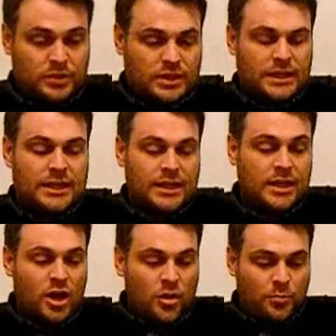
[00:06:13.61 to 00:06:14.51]
clearly
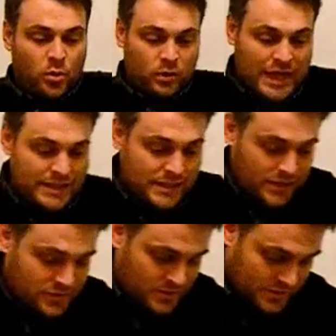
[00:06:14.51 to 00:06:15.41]
Paul had
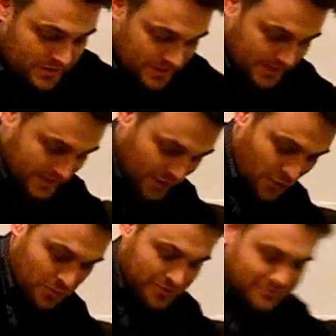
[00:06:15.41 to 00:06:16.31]
this. Oh,